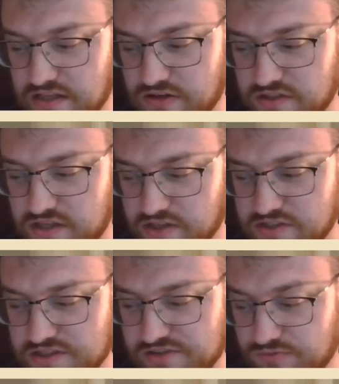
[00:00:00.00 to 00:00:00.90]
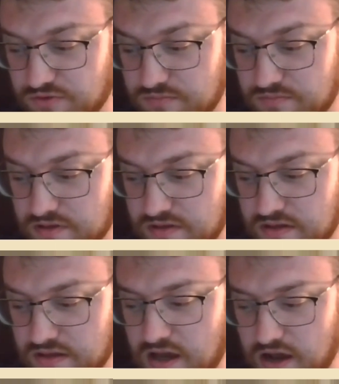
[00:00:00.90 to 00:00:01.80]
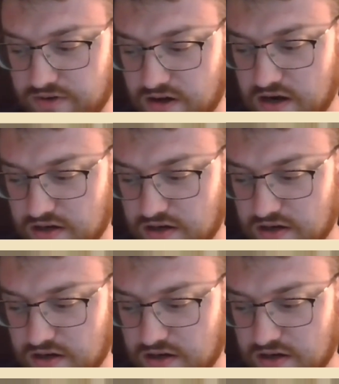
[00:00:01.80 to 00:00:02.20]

in the unconscious room of our